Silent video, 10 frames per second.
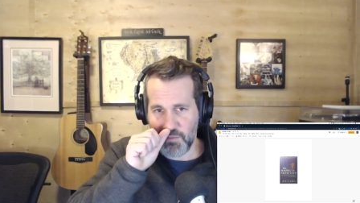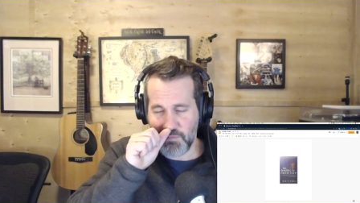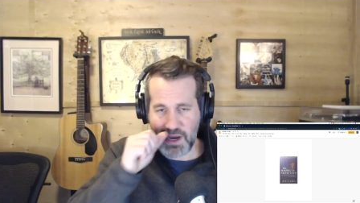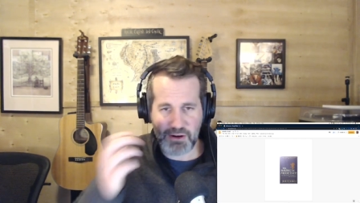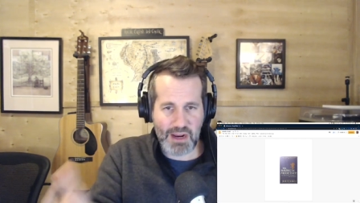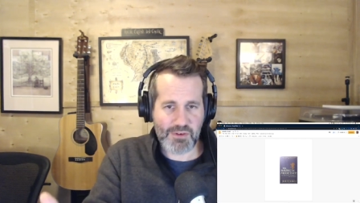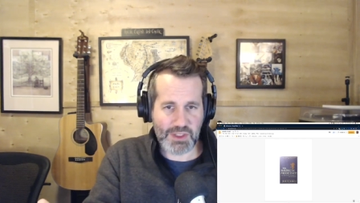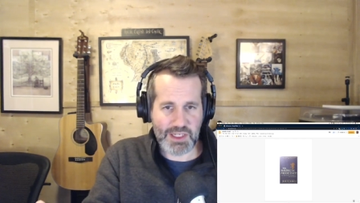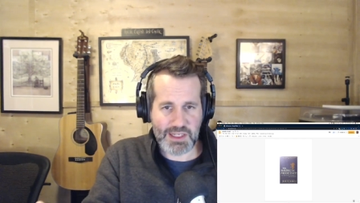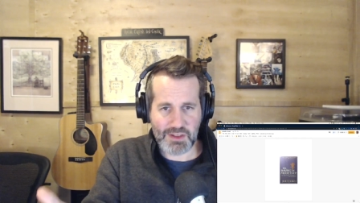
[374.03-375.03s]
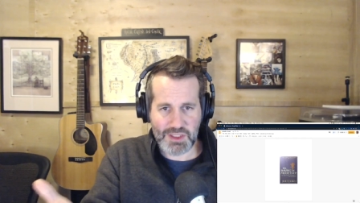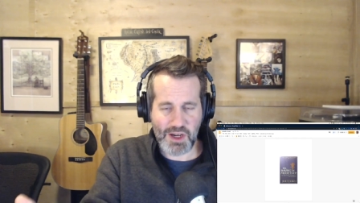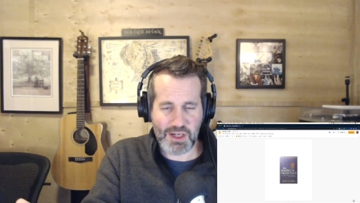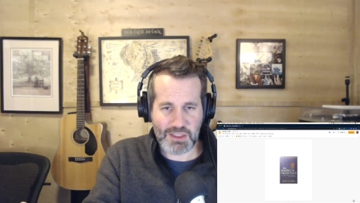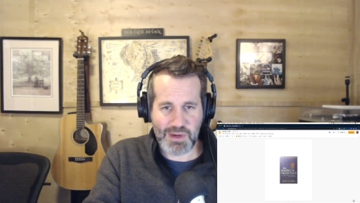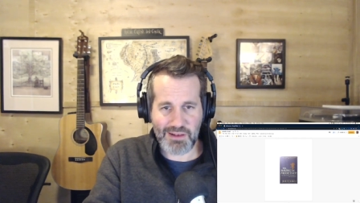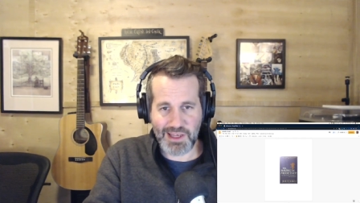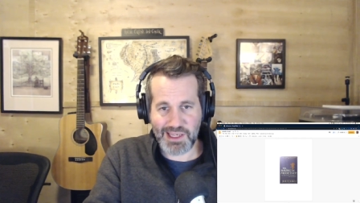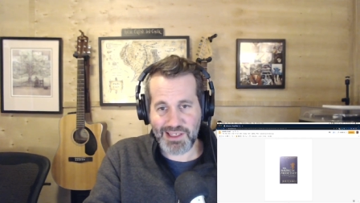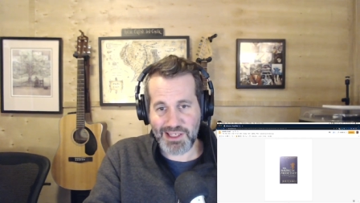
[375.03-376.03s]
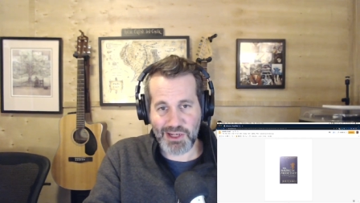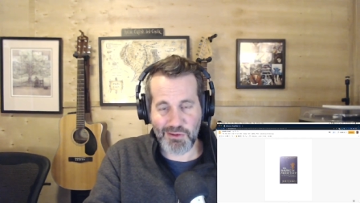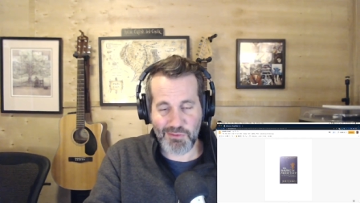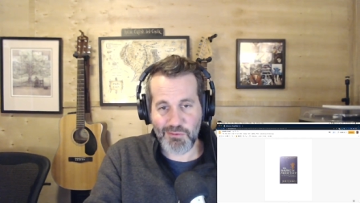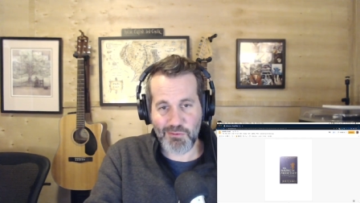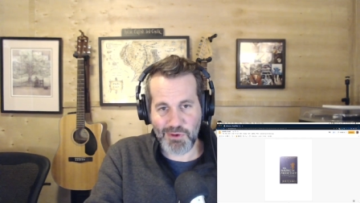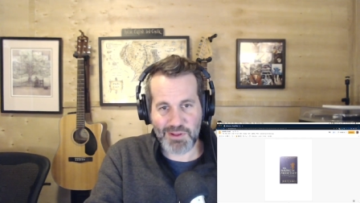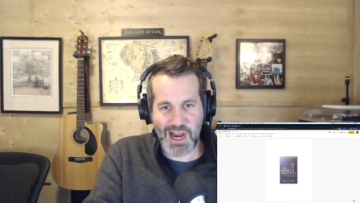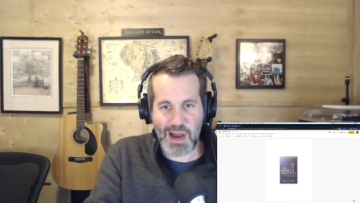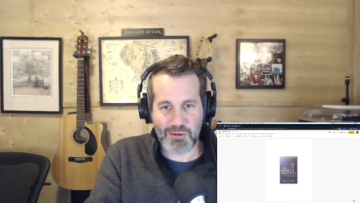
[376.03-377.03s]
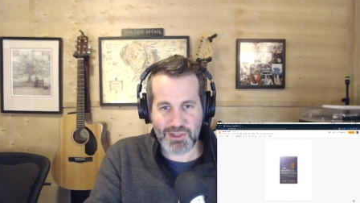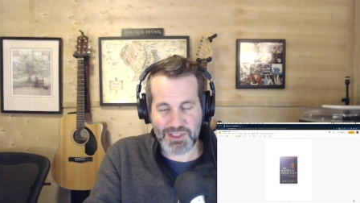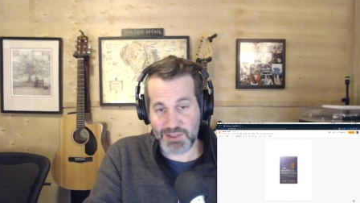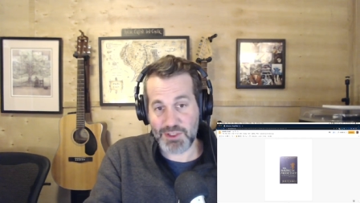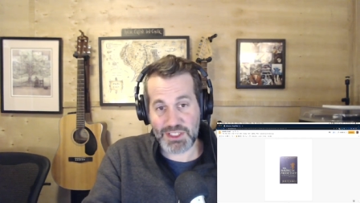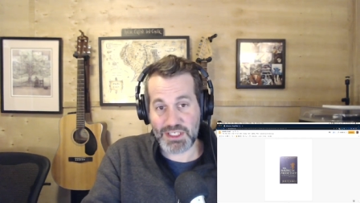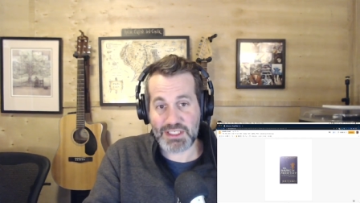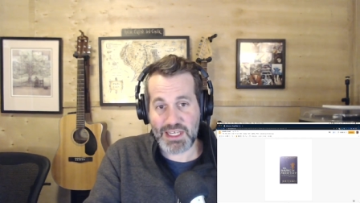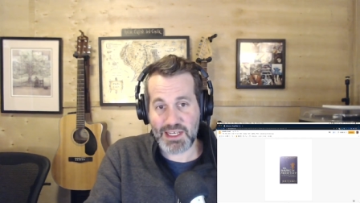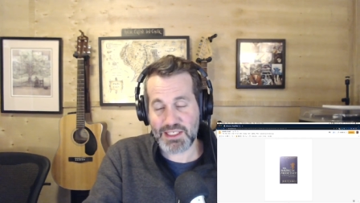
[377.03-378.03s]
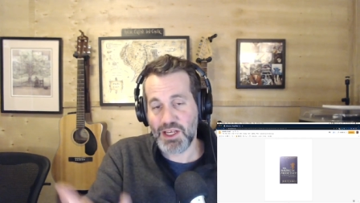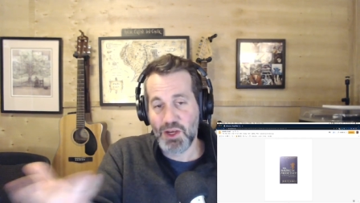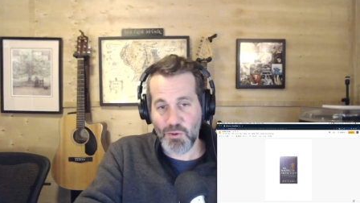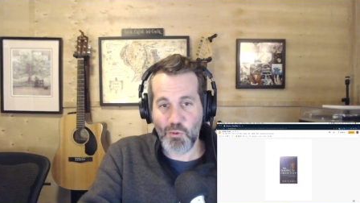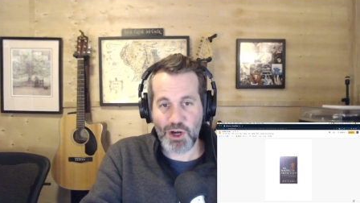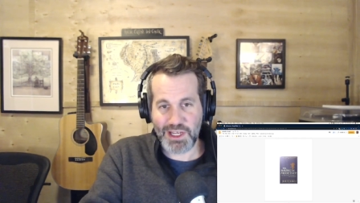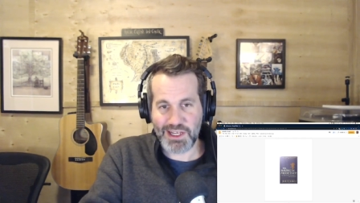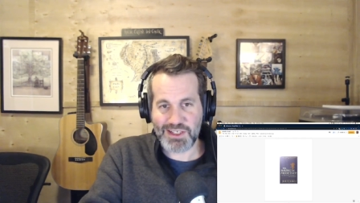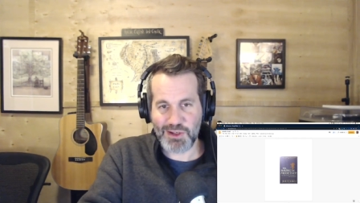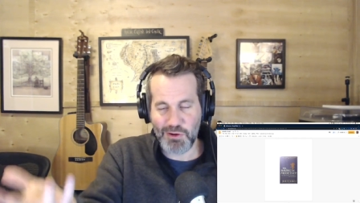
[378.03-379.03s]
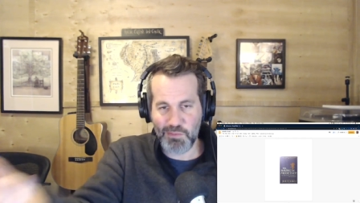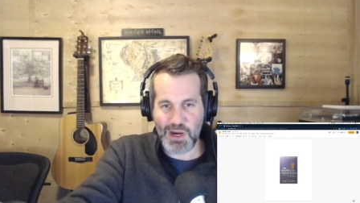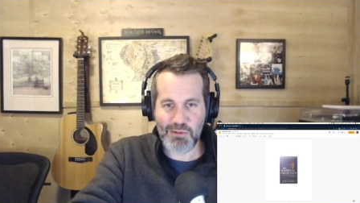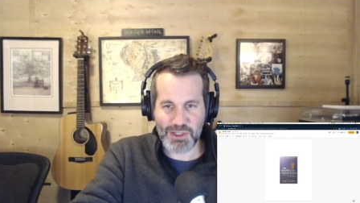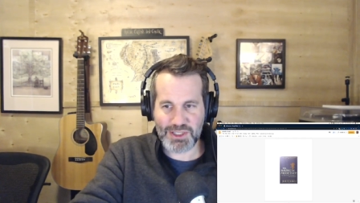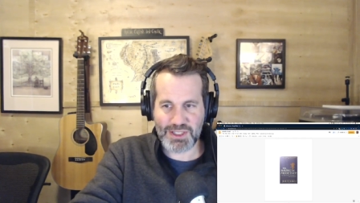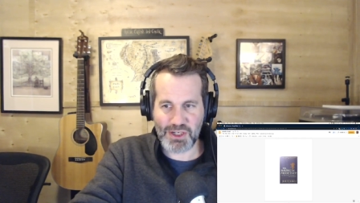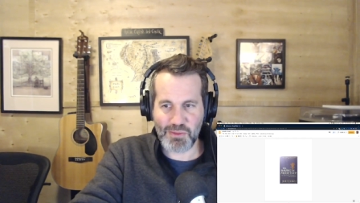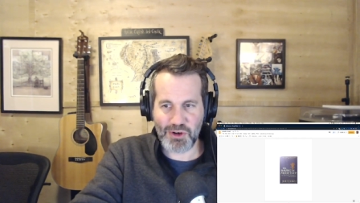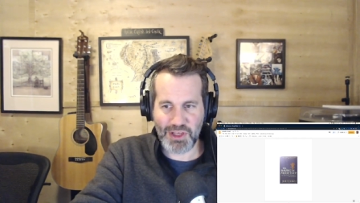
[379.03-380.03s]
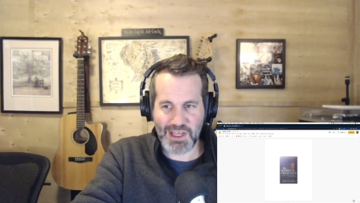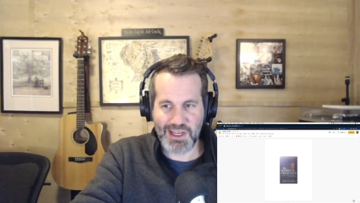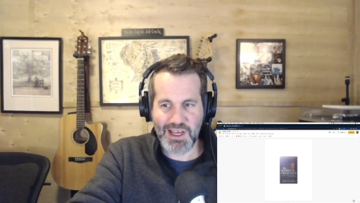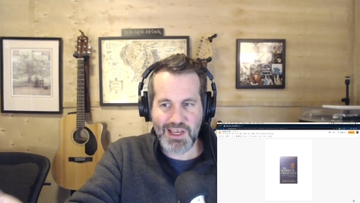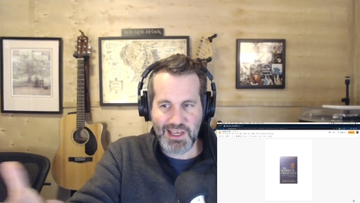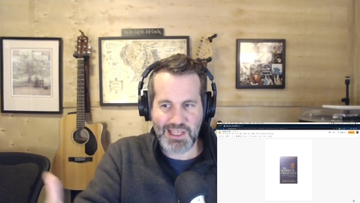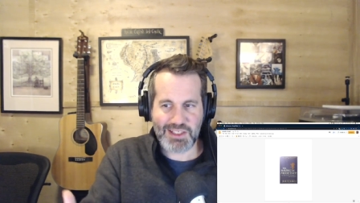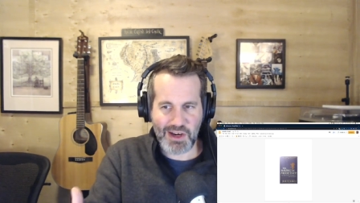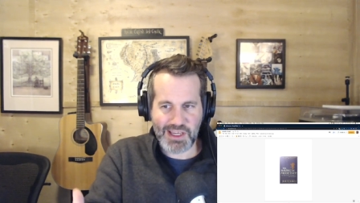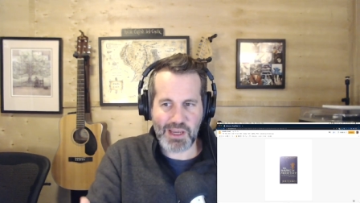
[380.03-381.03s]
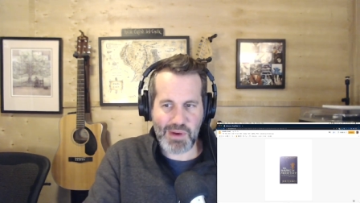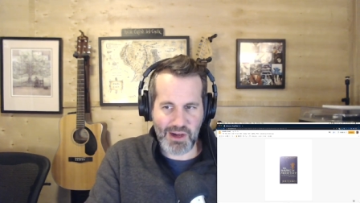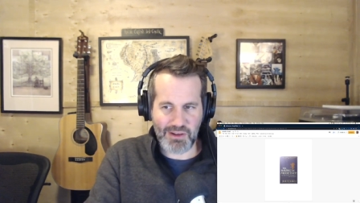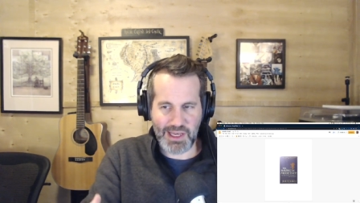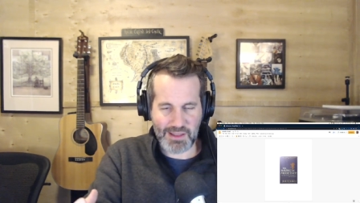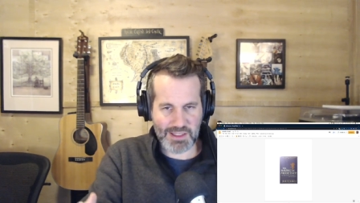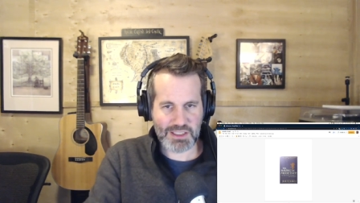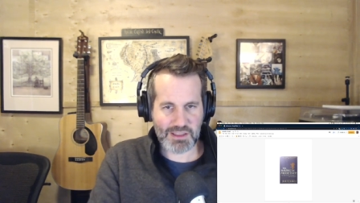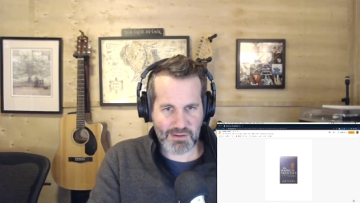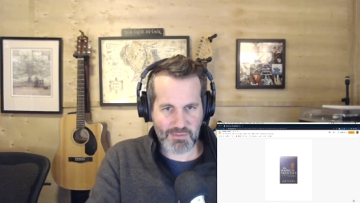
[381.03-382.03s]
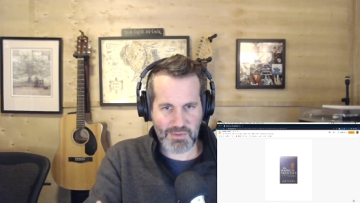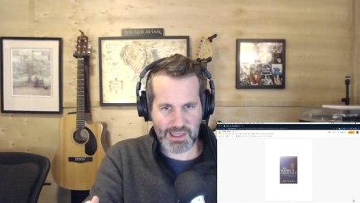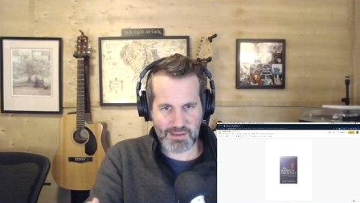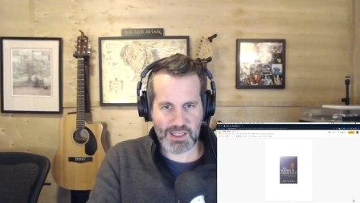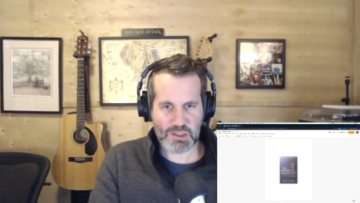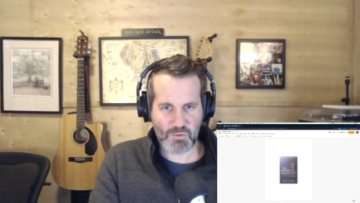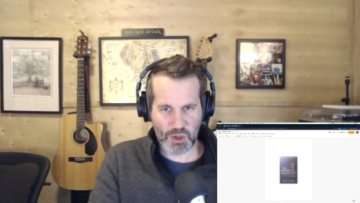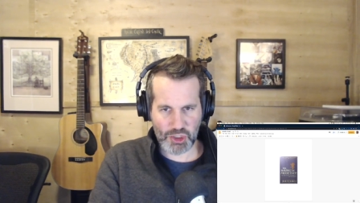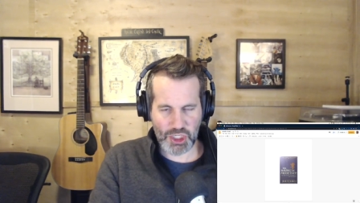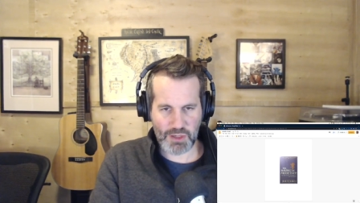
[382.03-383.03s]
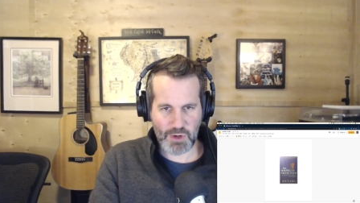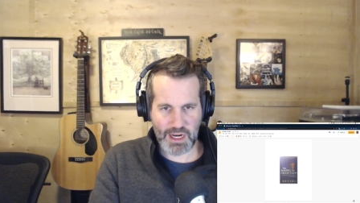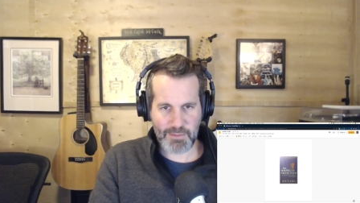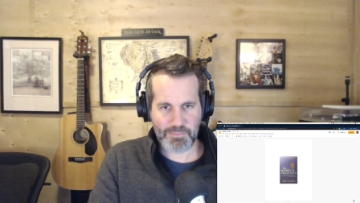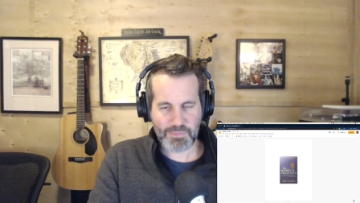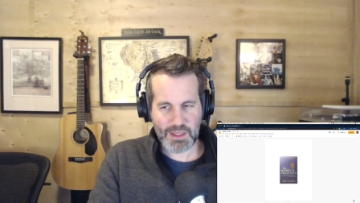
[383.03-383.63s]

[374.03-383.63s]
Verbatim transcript: biographical details talks about like you know when the hobbit was, was a success wanting to publish the silmarillion he's talking about like this like this version right